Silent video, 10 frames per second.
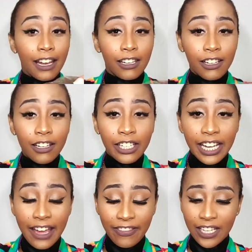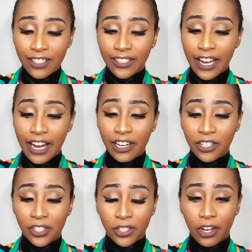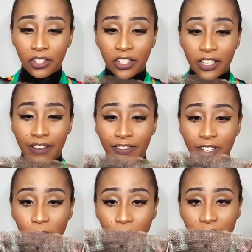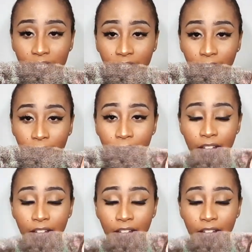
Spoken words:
Look at the inside construction of this wig, y'all.